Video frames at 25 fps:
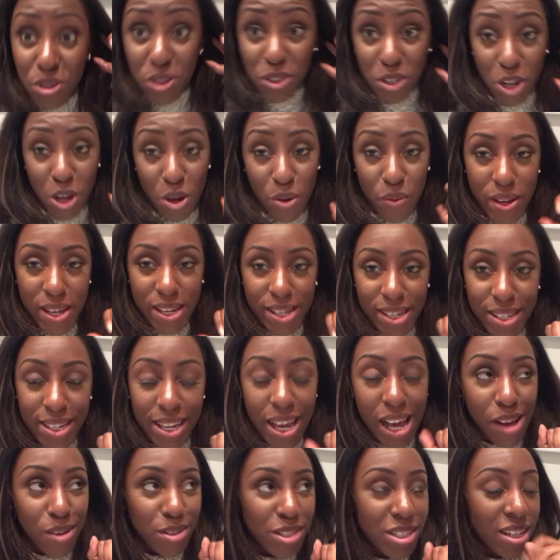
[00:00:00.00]
snowing
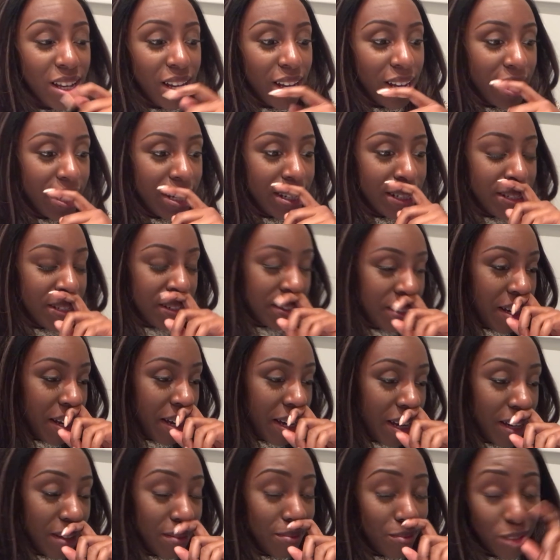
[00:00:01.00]
outside,
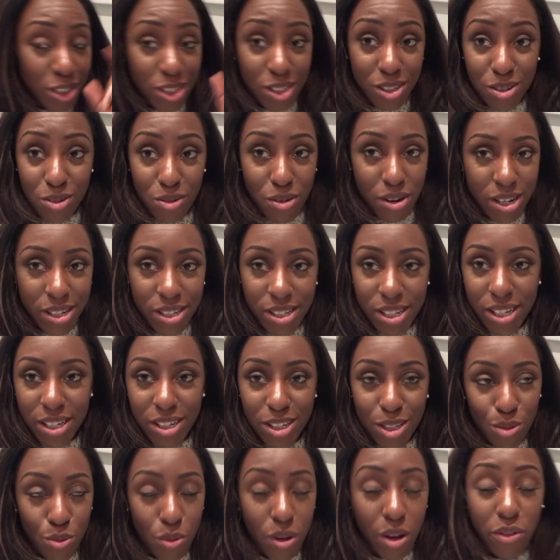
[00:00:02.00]
which is crazy
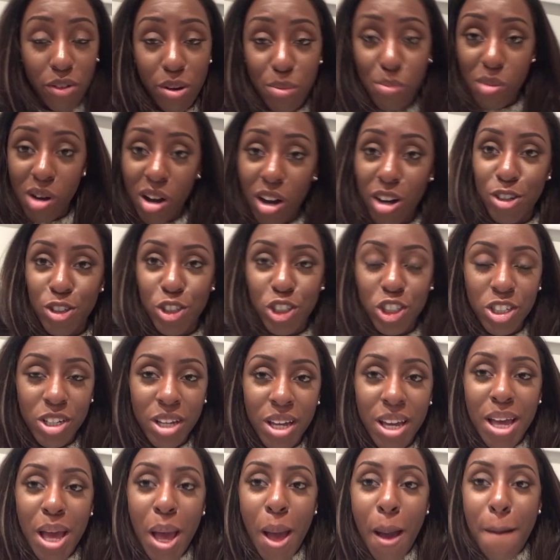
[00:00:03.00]
because we are in March.
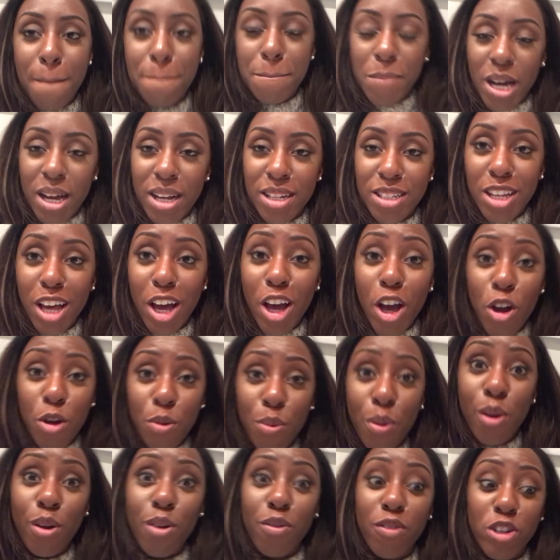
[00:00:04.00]
But I
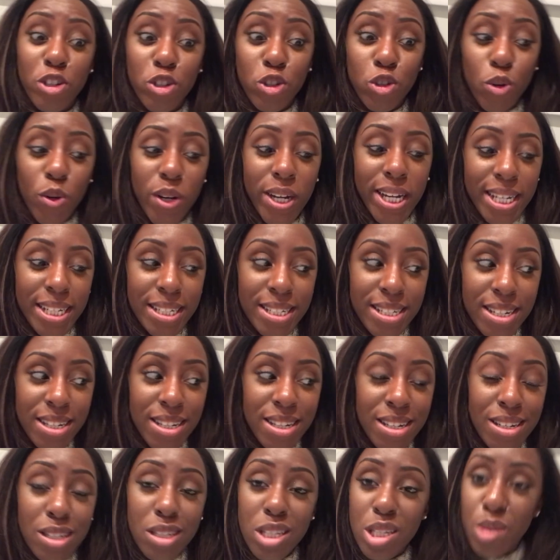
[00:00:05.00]
hope you've enjoyed
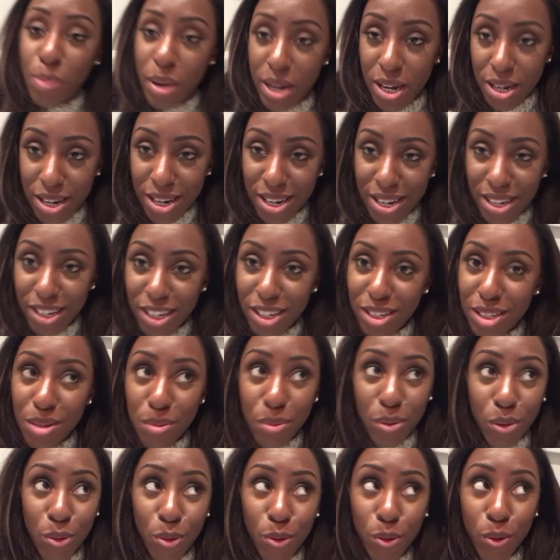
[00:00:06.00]
spending a
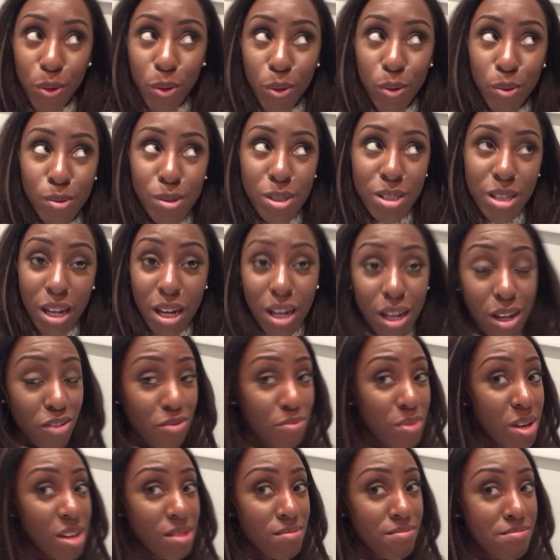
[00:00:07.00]
typical Sunday with
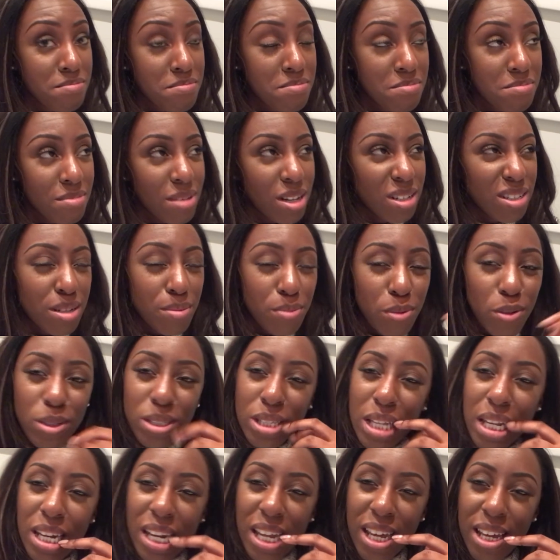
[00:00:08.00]
me. A typical
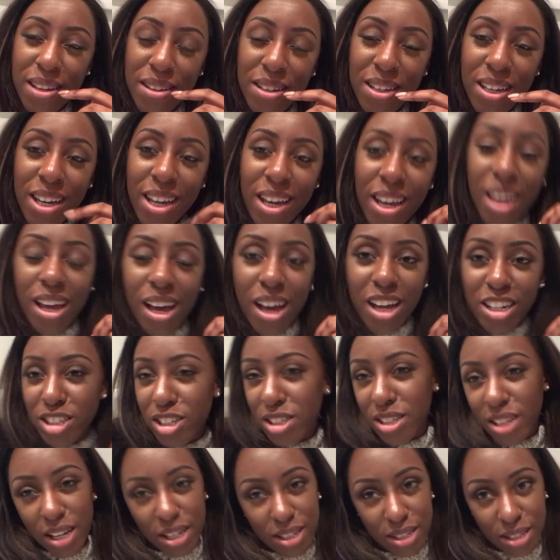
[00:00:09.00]
Sunday? I'd
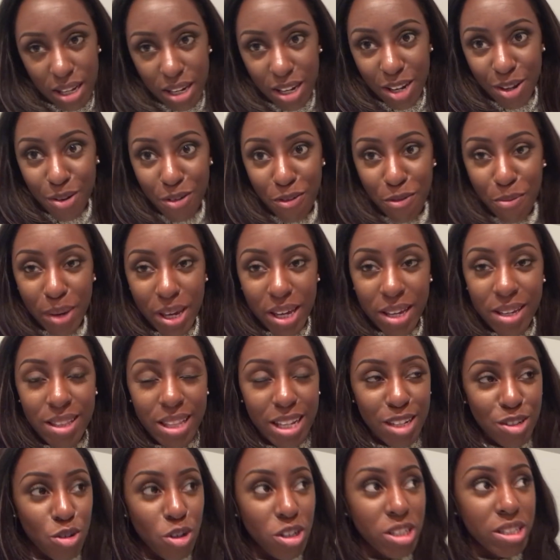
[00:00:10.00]
just say a Sunday with me.
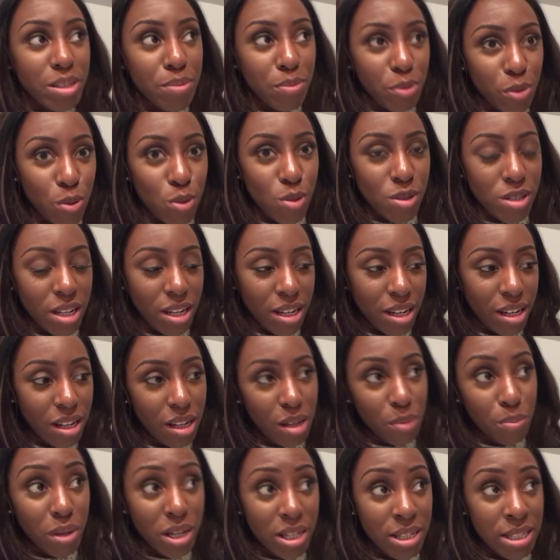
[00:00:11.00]
That's not a typical
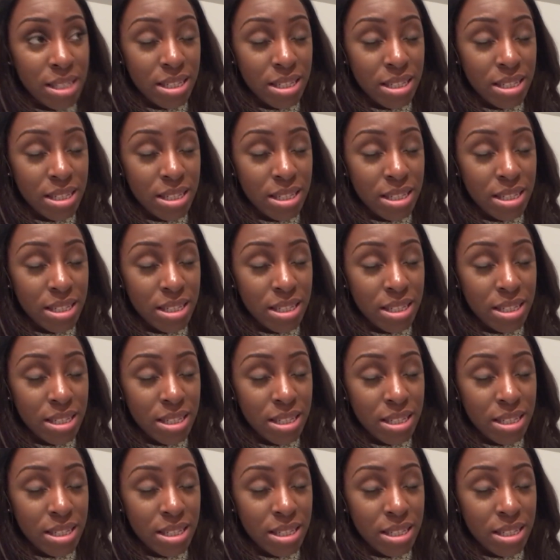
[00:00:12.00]
Sunday per